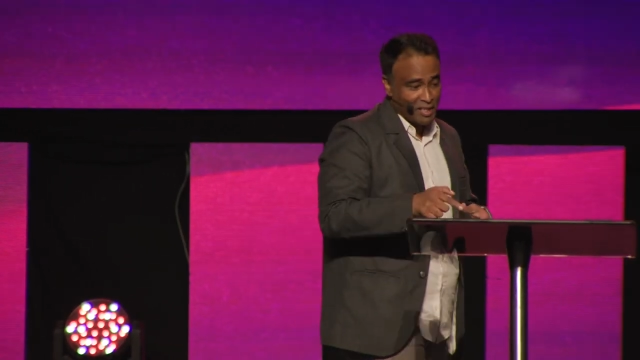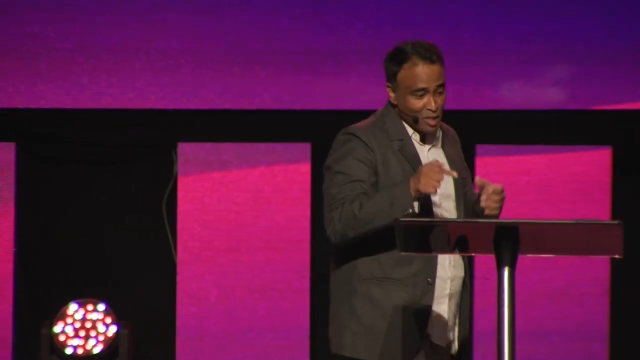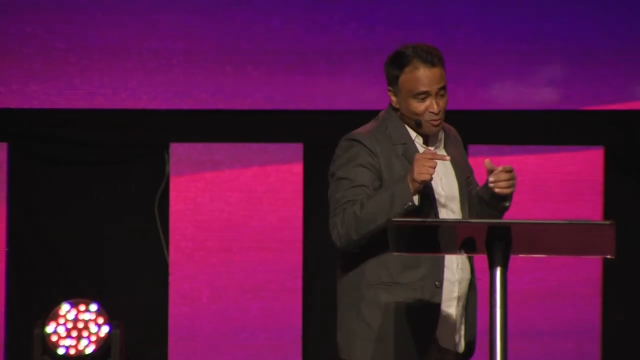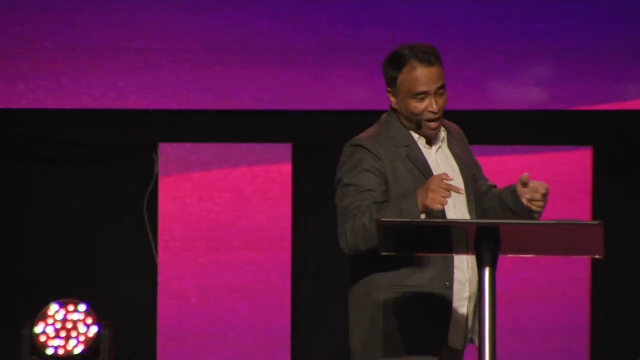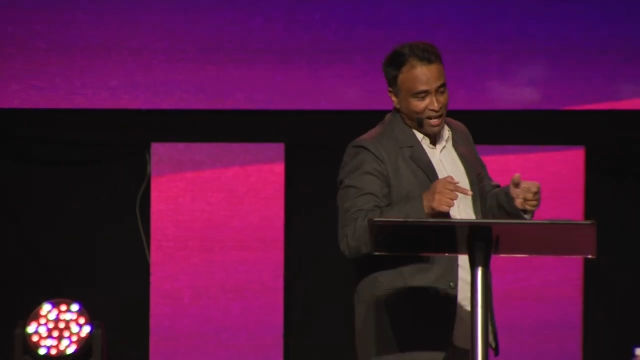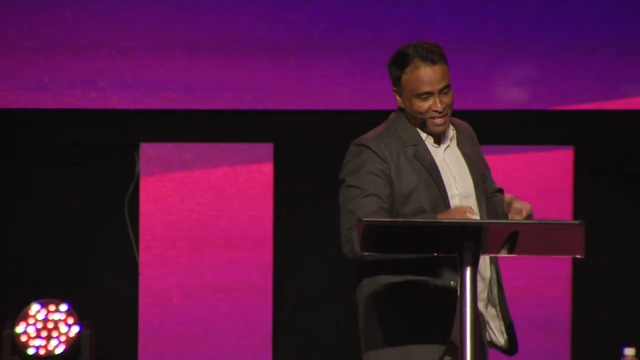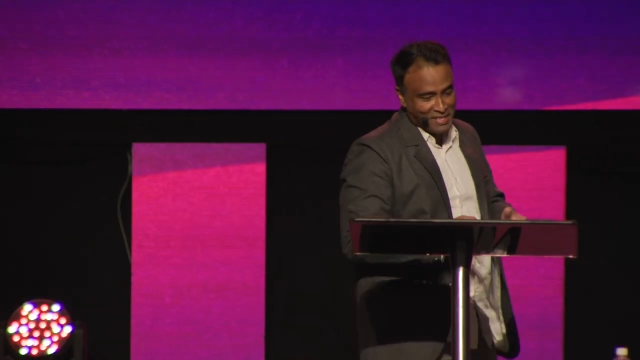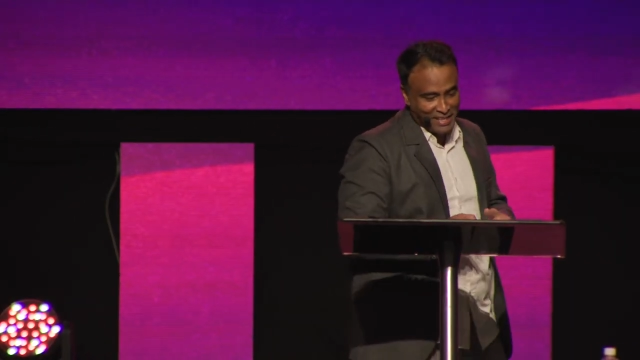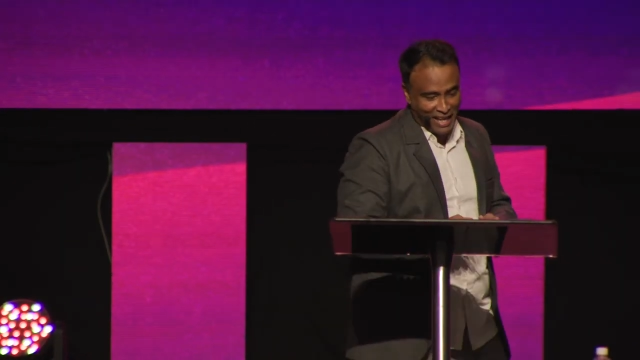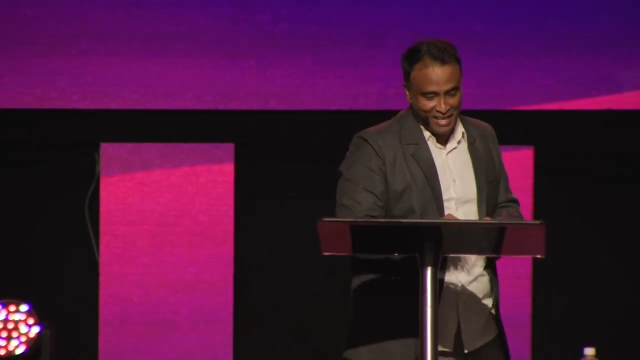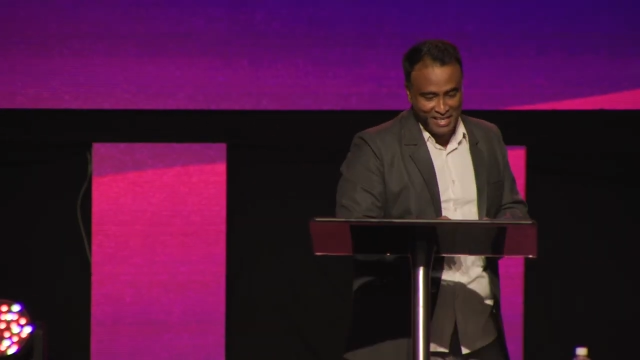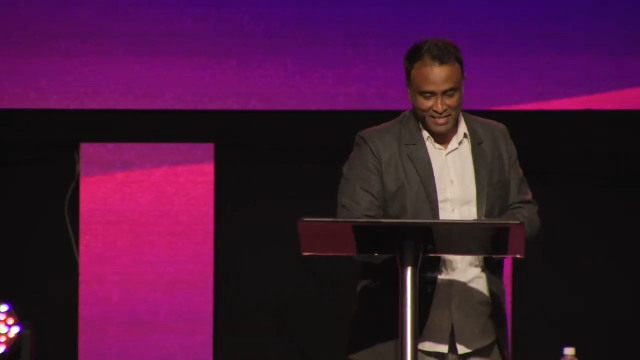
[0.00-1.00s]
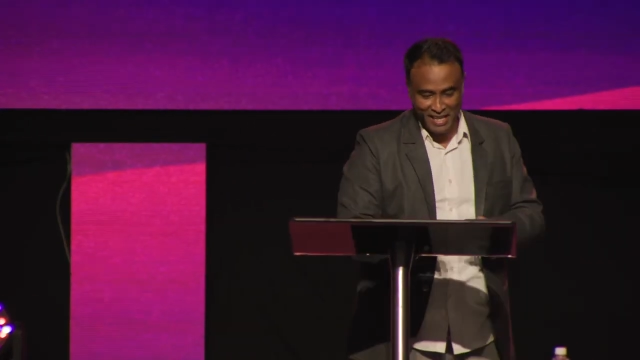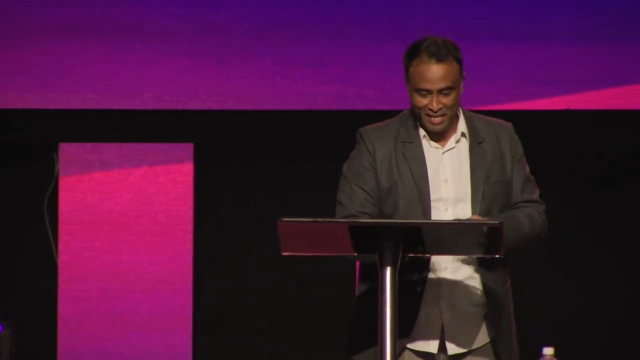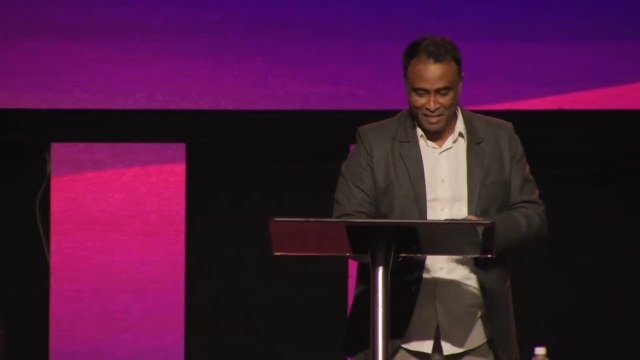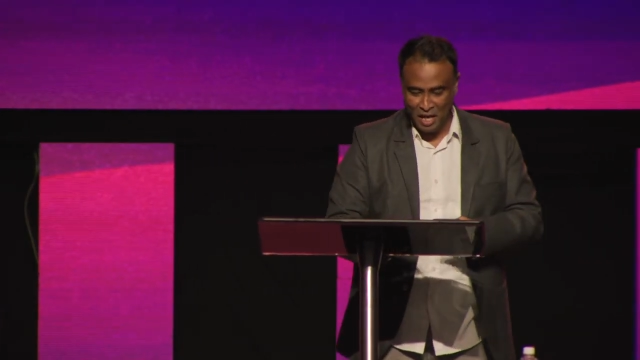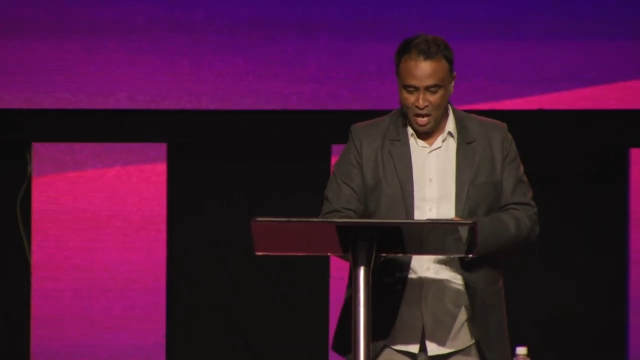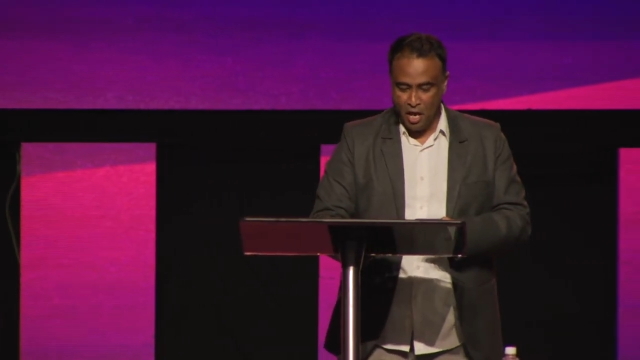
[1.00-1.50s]
this is what he's saying. He
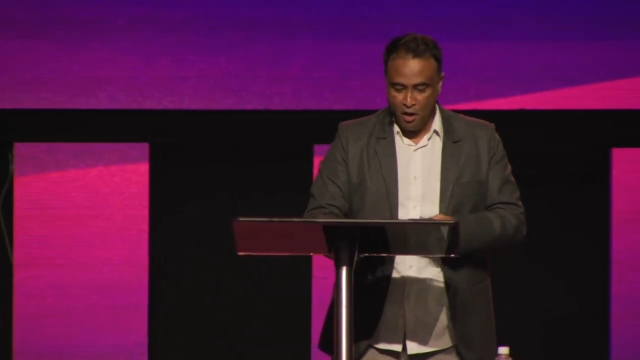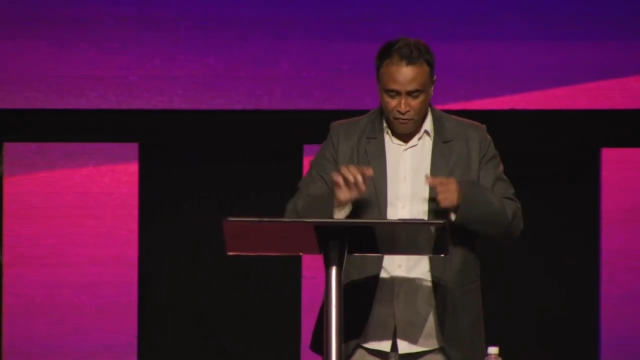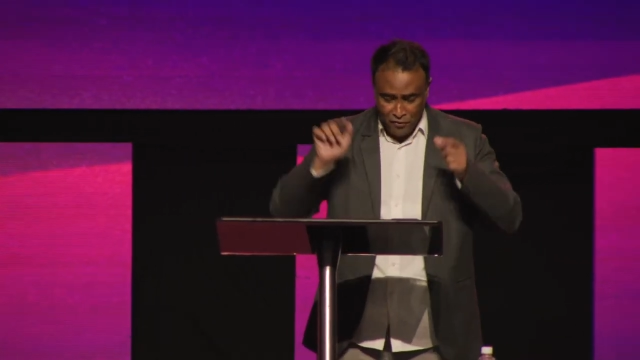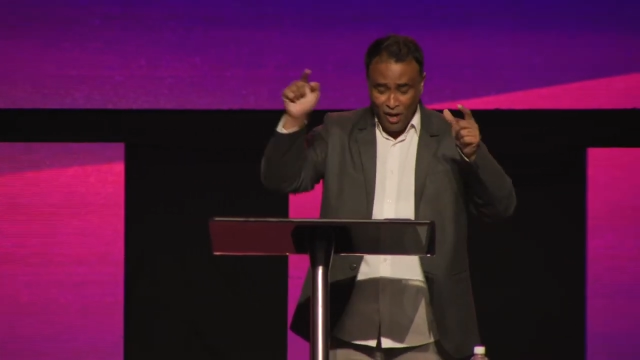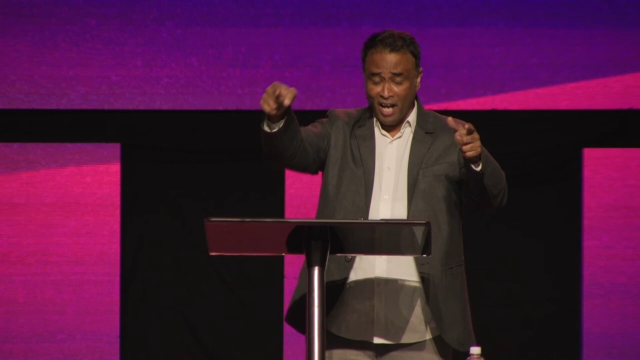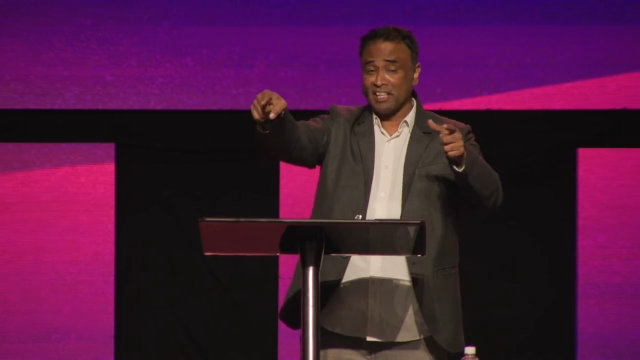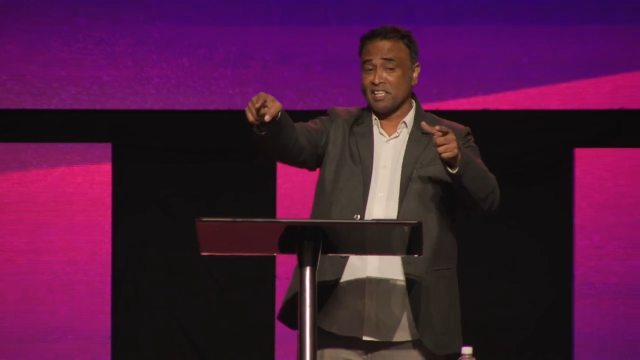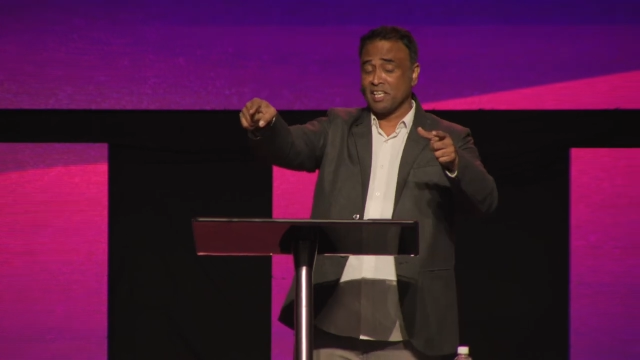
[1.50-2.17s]
says, If you are the